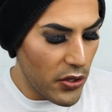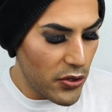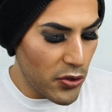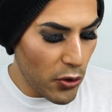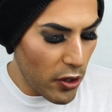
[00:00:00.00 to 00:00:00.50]

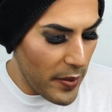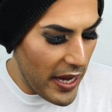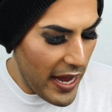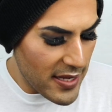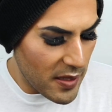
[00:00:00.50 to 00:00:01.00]

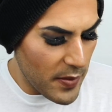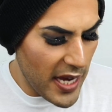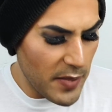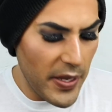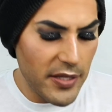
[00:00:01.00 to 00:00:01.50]
Sorme has some
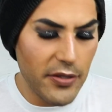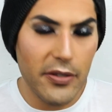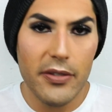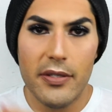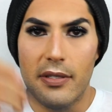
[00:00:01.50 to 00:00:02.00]
nice
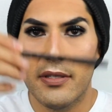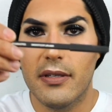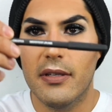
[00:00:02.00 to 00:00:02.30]
pencils.